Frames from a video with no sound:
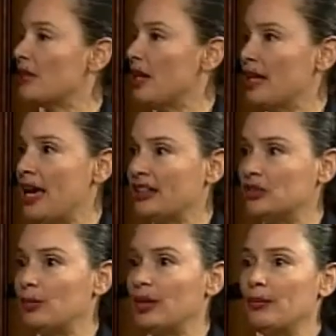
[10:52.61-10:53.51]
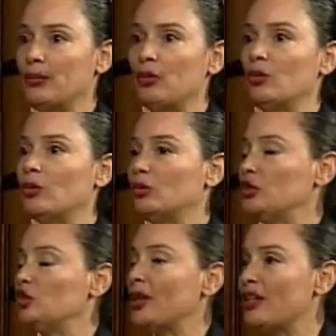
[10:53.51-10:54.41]
It has people
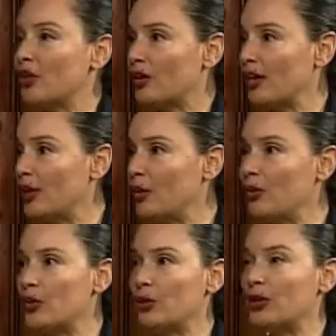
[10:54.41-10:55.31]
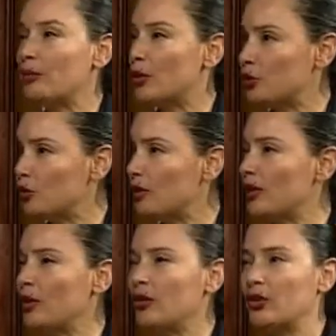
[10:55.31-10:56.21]
strain their health, their emotional
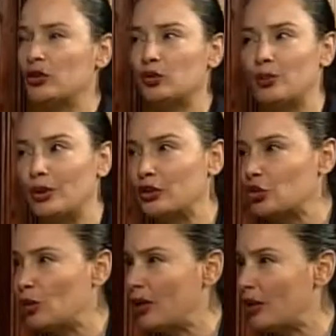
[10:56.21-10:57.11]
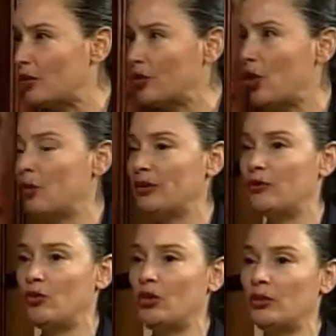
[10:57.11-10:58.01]
health, their spiritual health going
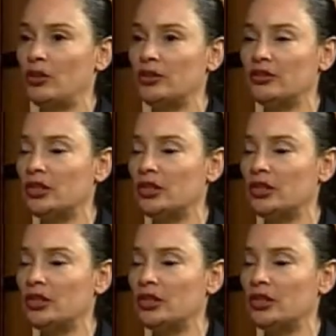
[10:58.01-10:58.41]
forwards.